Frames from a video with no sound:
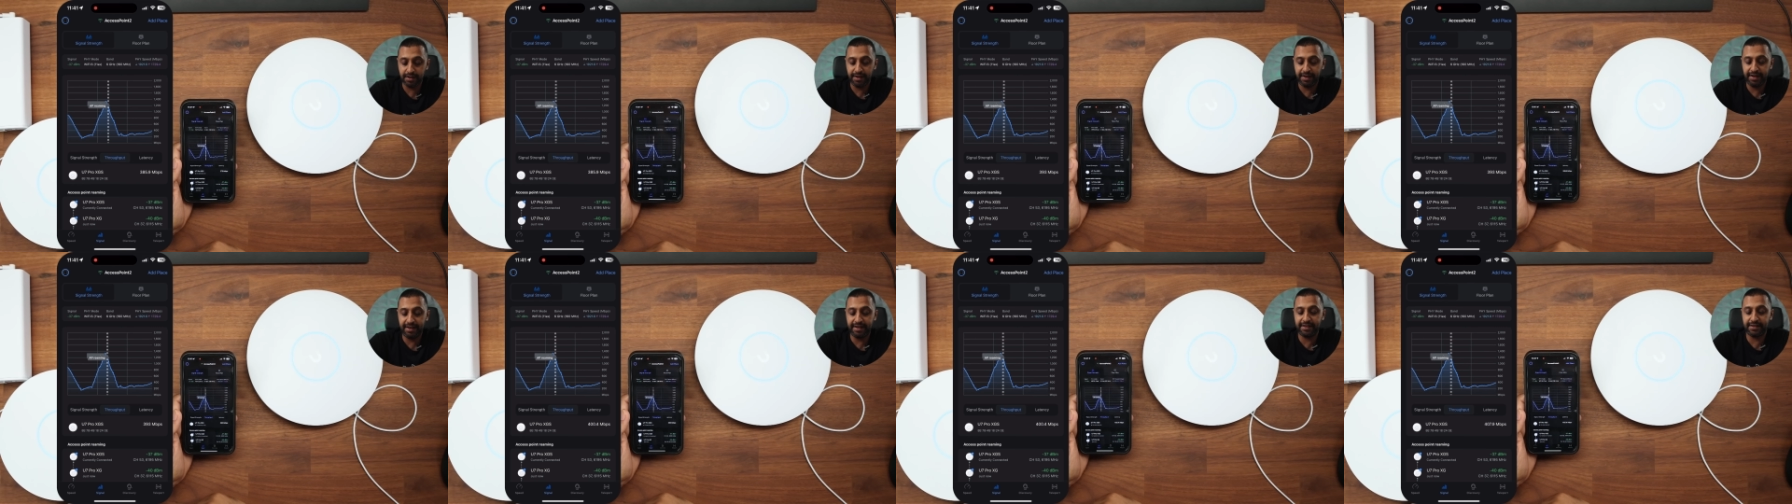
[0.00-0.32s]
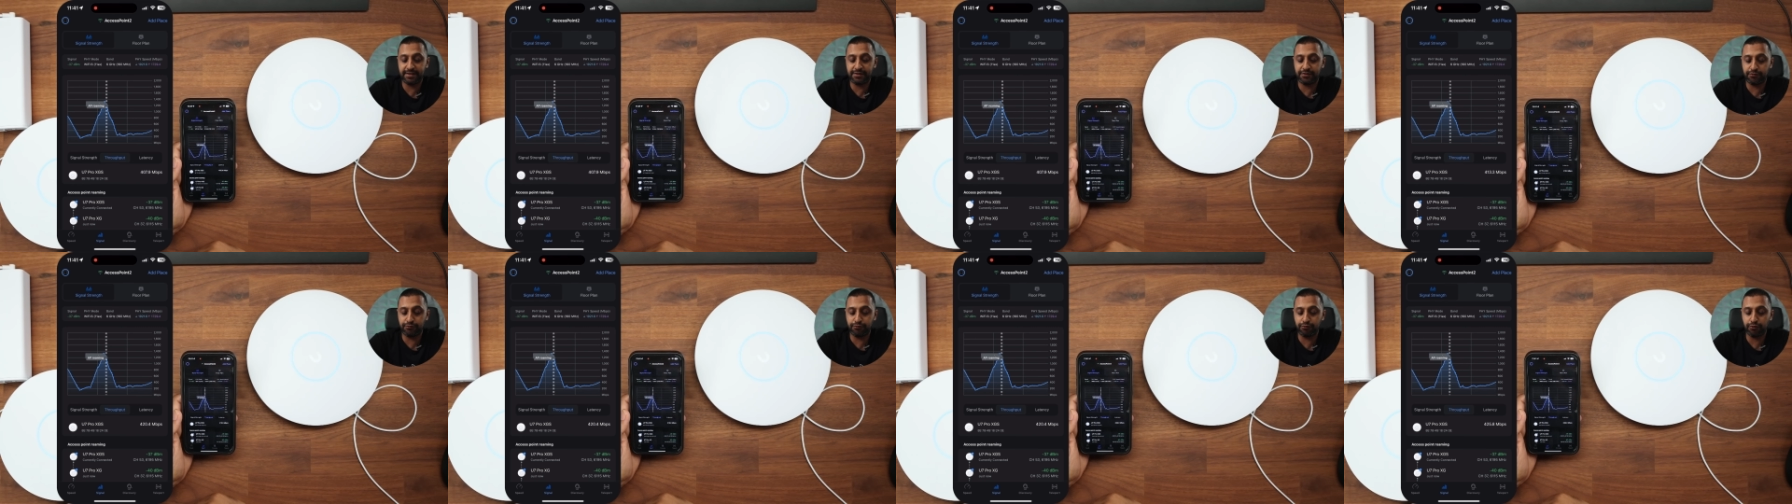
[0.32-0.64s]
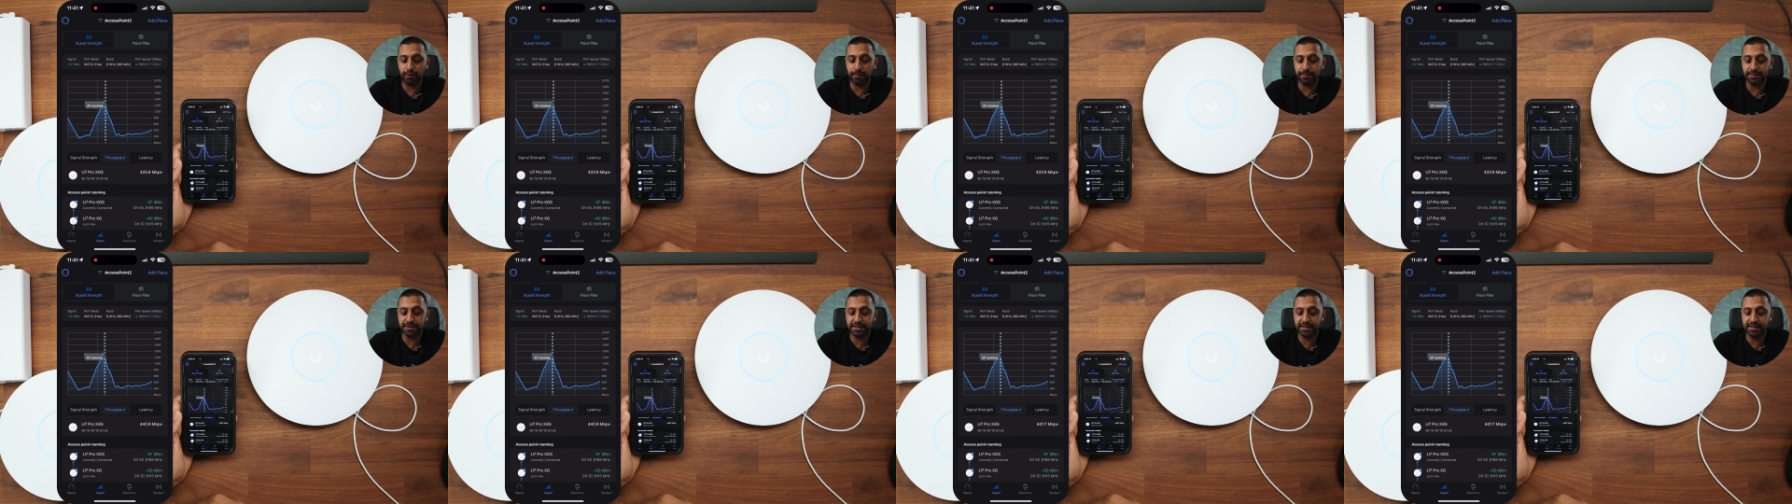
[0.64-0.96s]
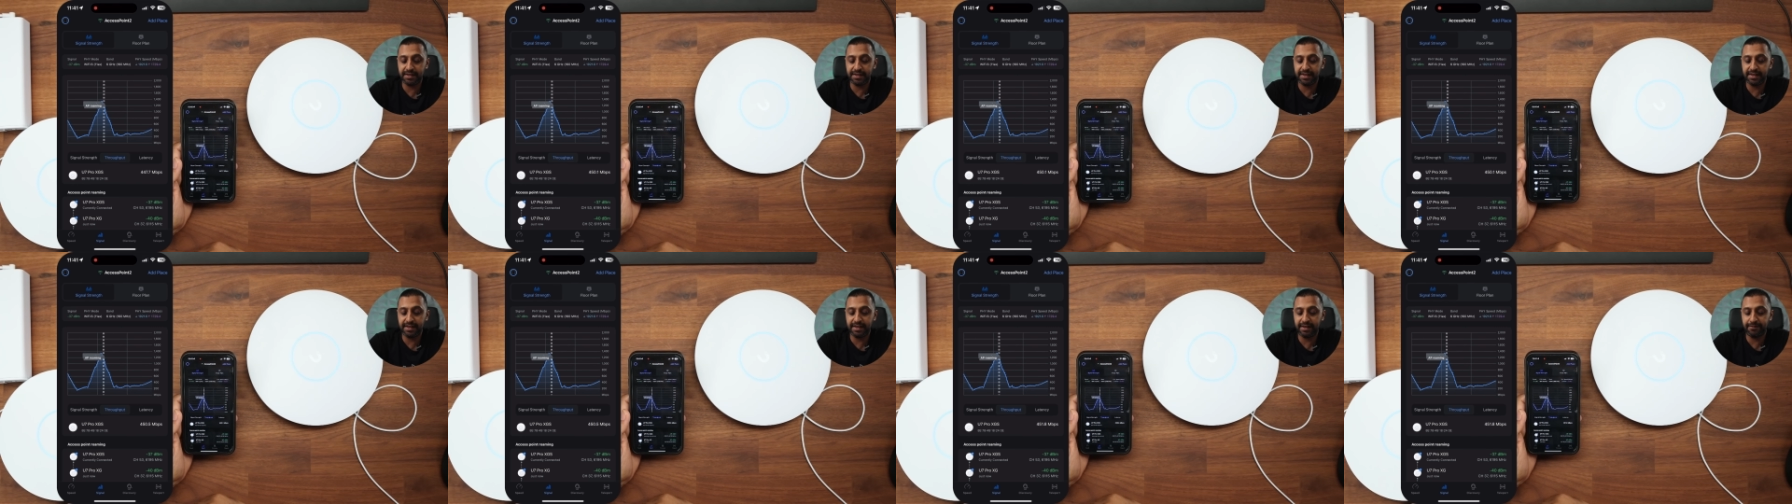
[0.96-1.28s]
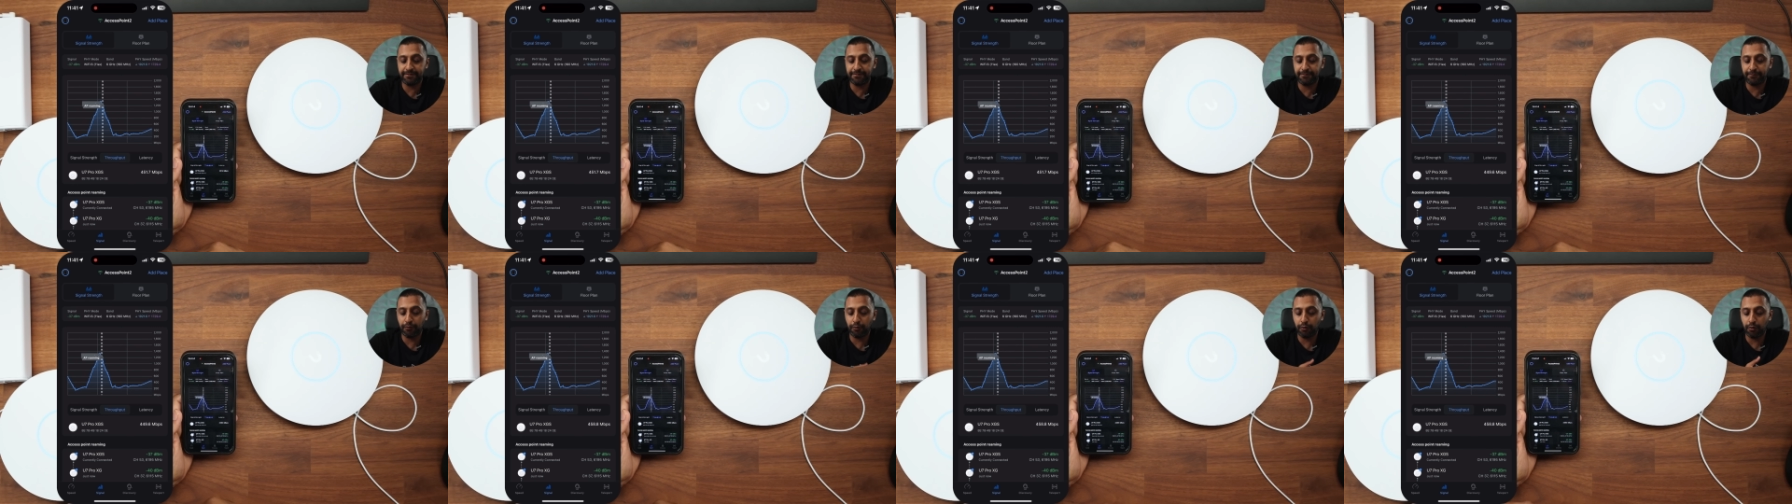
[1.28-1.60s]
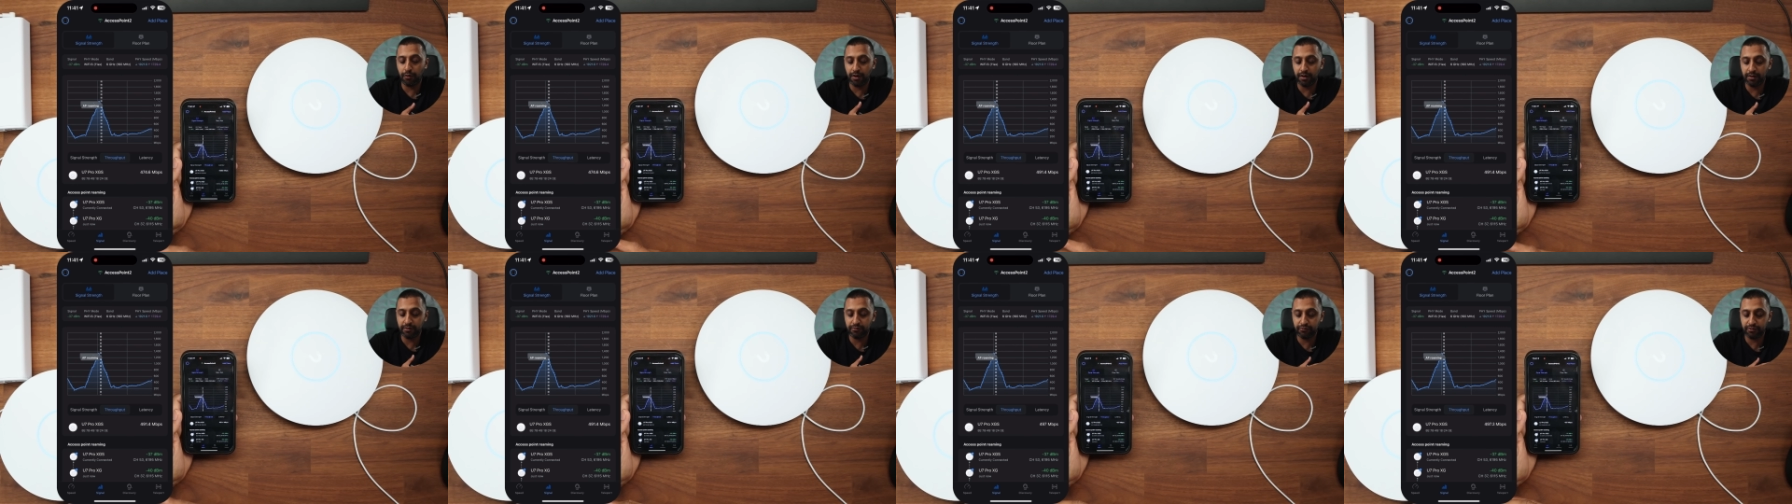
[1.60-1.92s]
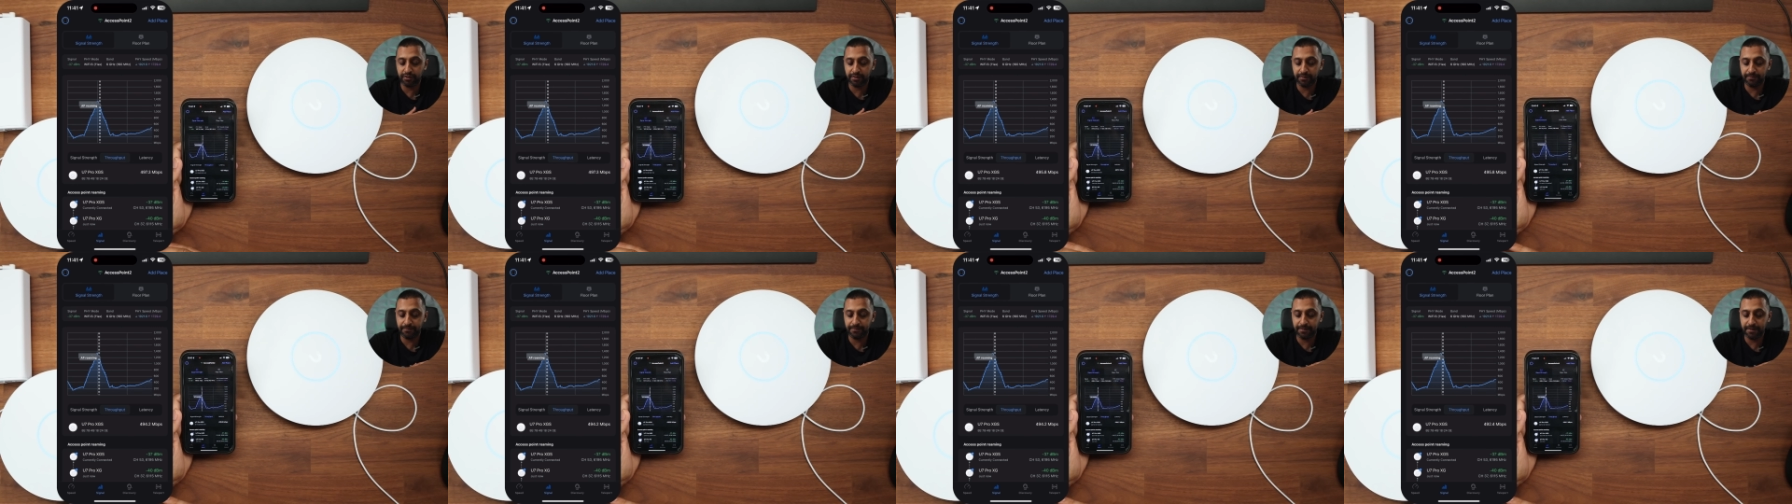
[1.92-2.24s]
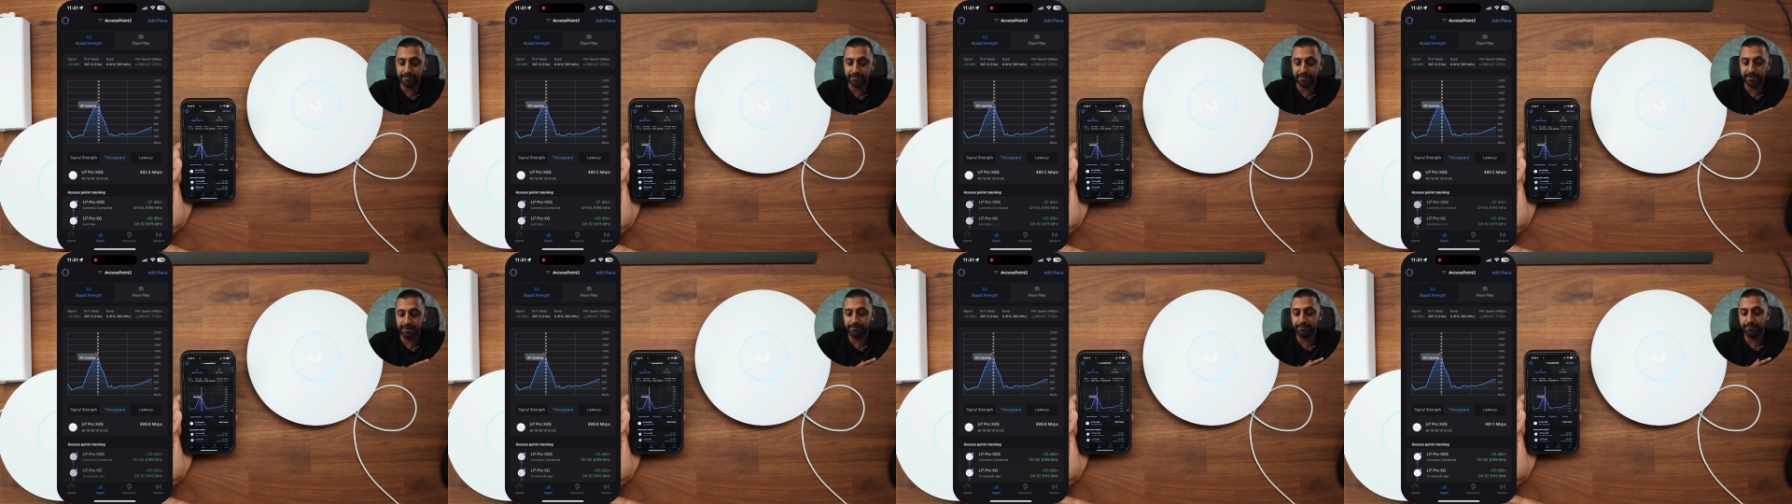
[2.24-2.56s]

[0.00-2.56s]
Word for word: It's dropped to nearly 450,